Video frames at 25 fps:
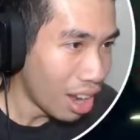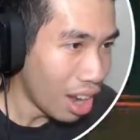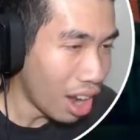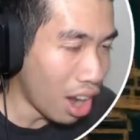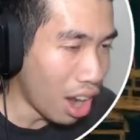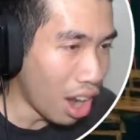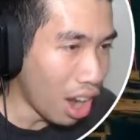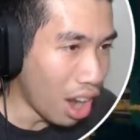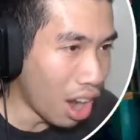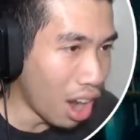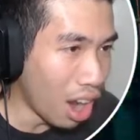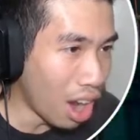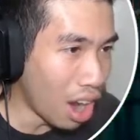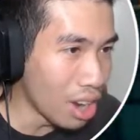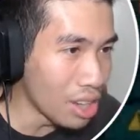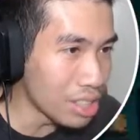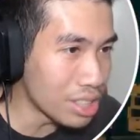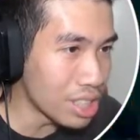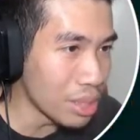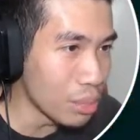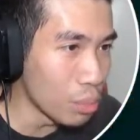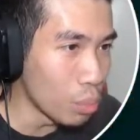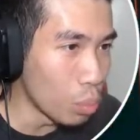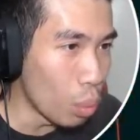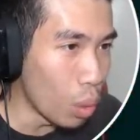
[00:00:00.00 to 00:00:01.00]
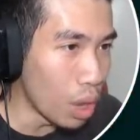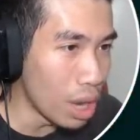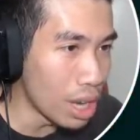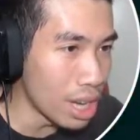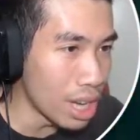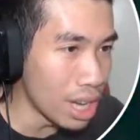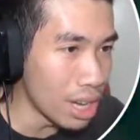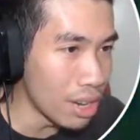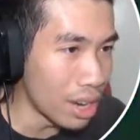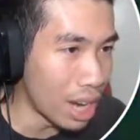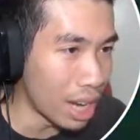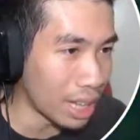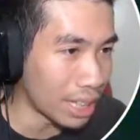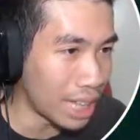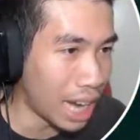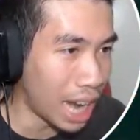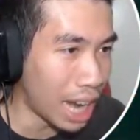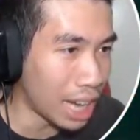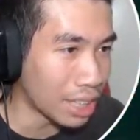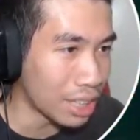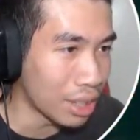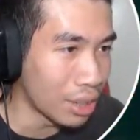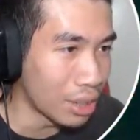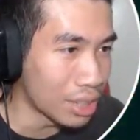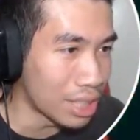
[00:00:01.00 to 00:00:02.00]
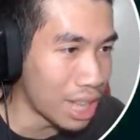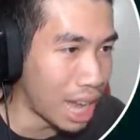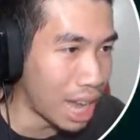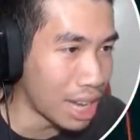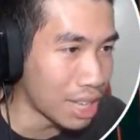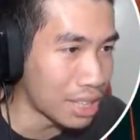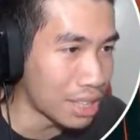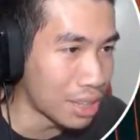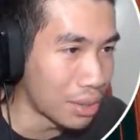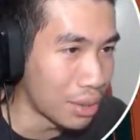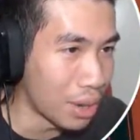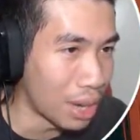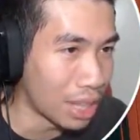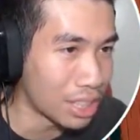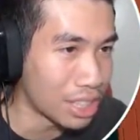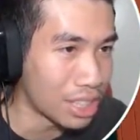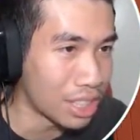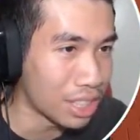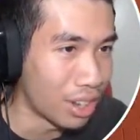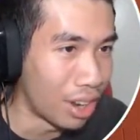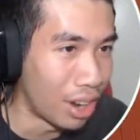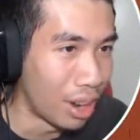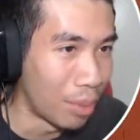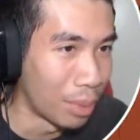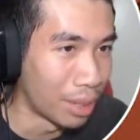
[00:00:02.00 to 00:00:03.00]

oh, it's in one unit. I can't go that direction. Oh my